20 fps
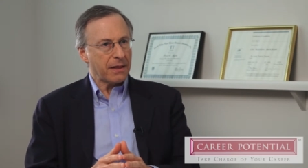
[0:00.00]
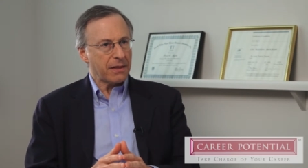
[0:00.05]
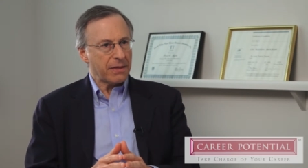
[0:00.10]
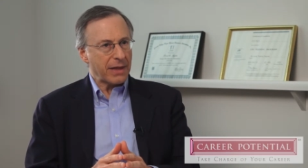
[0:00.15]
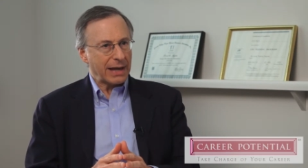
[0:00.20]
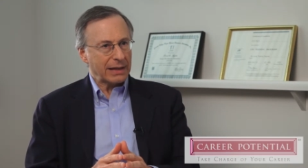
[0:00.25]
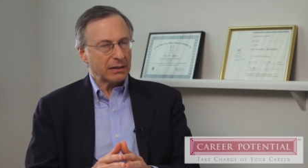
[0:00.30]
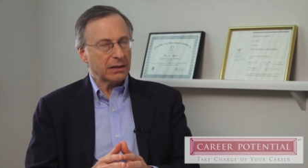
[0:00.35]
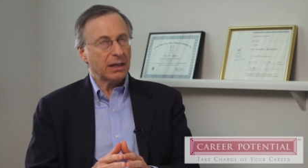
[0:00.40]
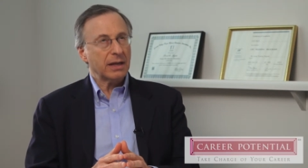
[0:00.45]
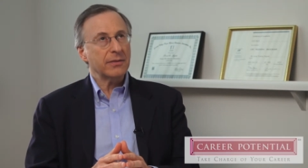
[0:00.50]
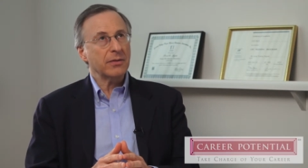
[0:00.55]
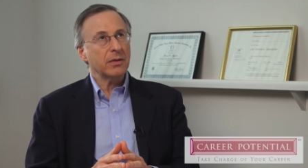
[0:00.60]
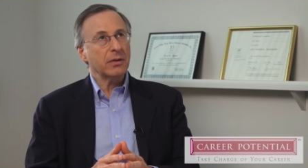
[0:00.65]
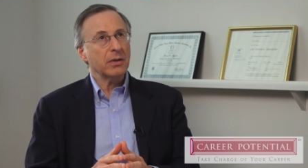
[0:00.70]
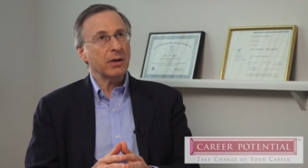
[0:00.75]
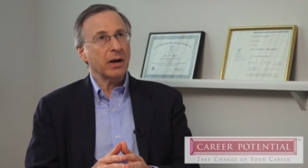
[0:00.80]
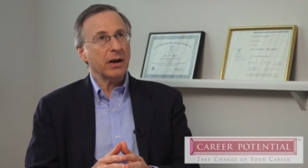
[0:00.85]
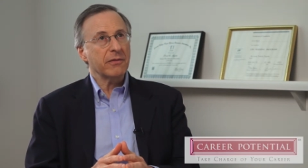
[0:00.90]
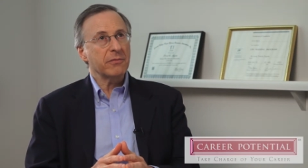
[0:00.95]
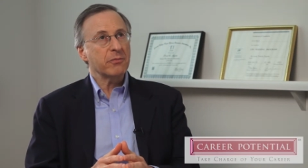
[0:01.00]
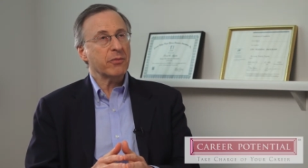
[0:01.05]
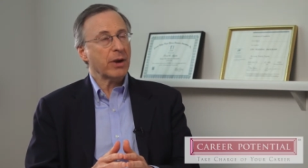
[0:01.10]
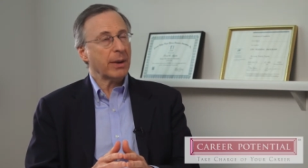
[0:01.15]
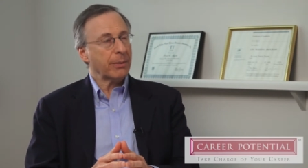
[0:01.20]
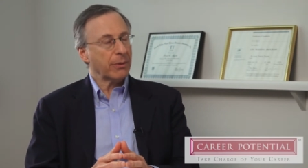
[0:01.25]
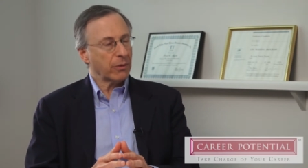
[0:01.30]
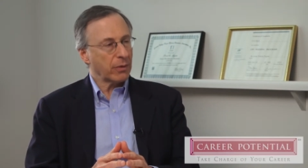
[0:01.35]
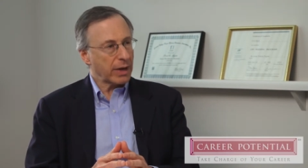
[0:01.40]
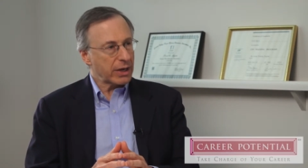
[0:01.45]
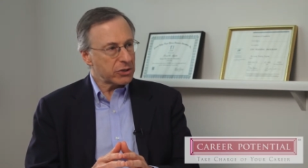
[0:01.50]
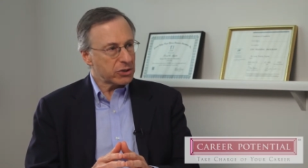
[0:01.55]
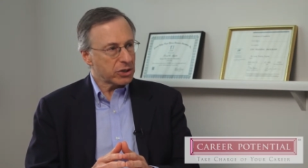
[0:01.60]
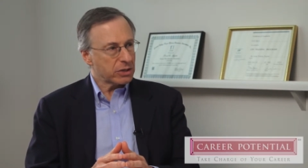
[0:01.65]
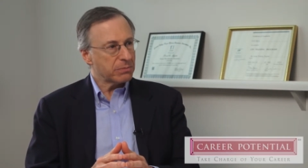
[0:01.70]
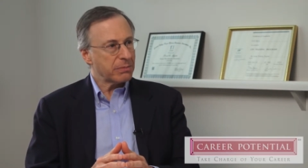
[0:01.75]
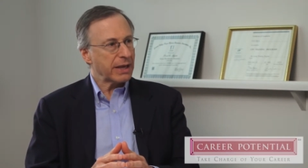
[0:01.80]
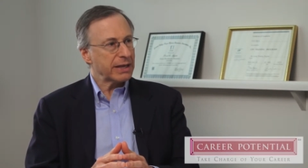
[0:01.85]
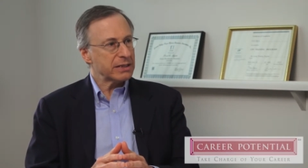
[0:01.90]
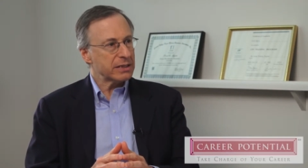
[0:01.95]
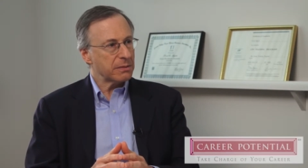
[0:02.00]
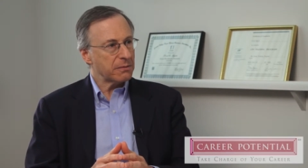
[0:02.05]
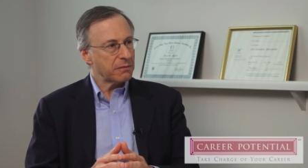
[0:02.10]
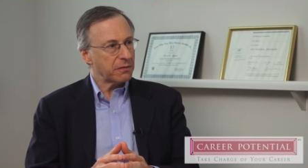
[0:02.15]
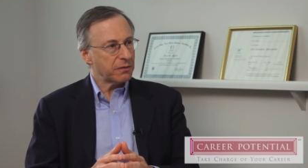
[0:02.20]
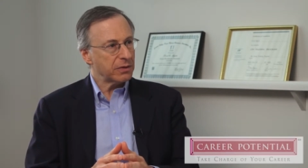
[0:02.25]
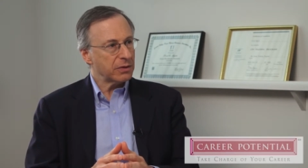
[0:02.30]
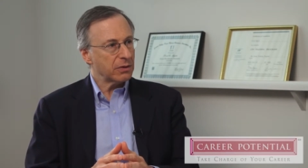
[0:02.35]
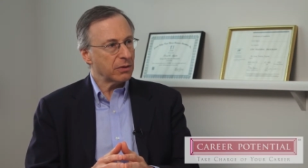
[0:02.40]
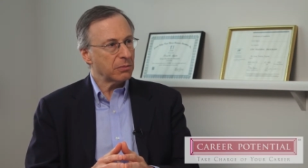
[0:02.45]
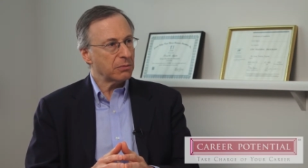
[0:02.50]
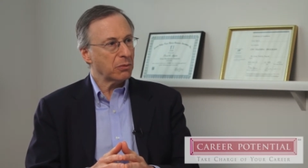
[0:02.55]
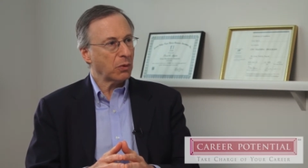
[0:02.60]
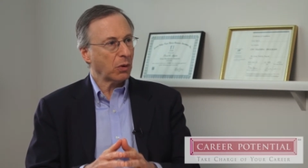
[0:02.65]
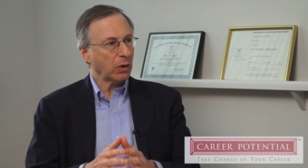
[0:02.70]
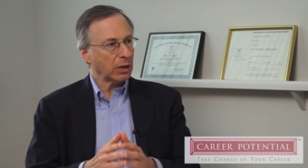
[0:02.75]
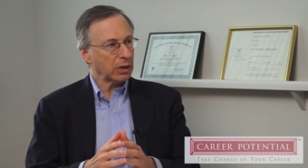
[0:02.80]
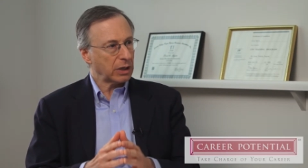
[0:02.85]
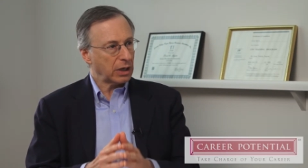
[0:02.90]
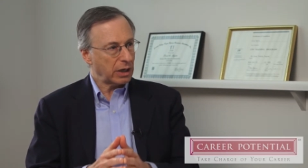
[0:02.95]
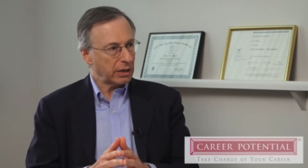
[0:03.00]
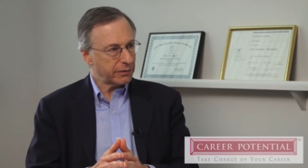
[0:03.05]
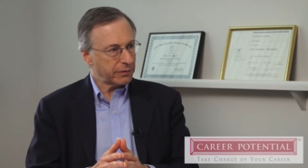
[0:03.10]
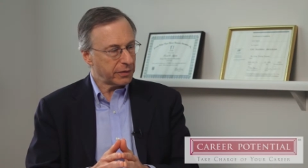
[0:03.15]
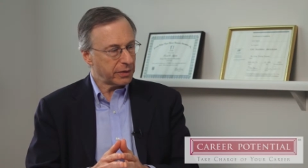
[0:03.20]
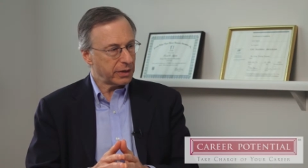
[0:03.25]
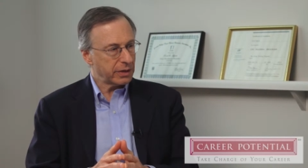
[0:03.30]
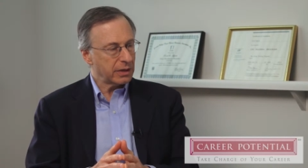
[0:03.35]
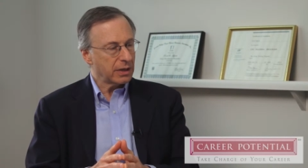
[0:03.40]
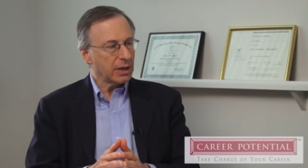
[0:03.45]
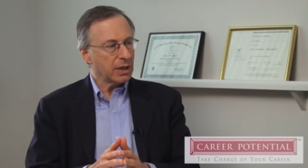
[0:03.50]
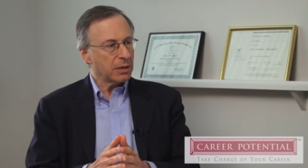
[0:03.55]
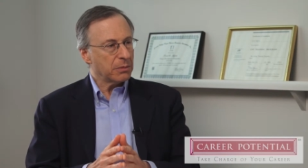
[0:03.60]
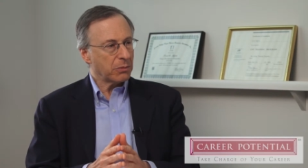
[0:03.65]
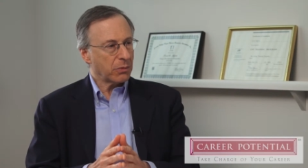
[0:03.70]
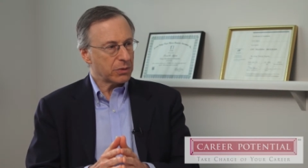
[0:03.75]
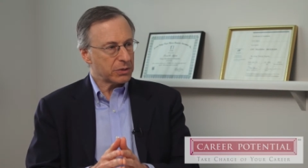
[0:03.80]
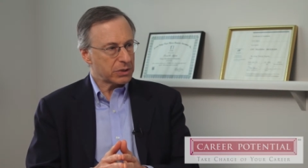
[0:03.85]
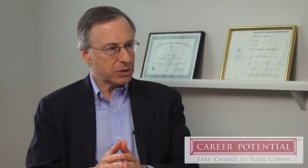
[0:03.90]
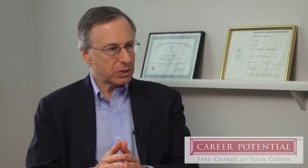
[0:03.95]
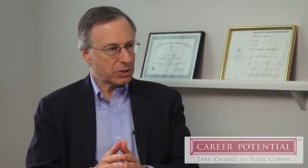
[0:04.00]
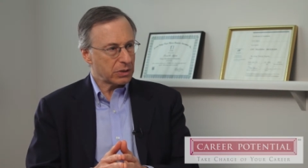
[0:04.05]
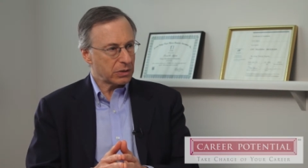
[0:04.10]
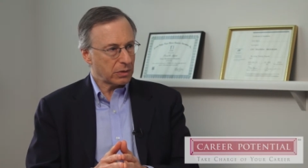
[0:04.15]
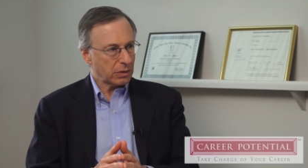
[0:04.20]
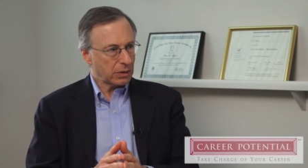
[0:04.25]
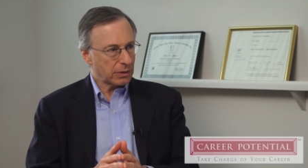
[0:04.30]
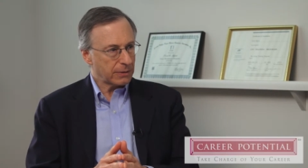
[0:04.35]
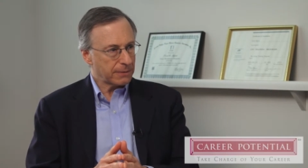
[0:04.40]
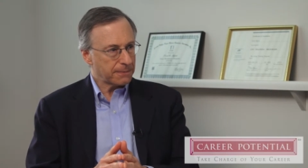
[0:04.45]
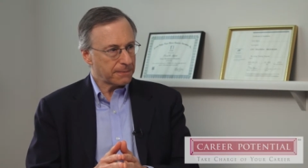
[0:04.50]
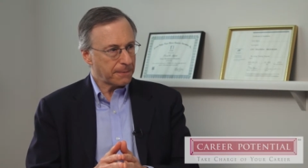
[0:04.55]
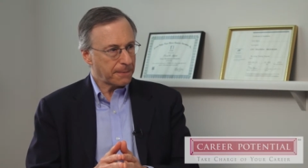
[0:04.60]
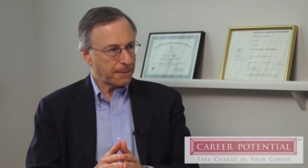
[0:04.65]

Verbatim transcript: that level of preparation makes them feel more confident, more secure.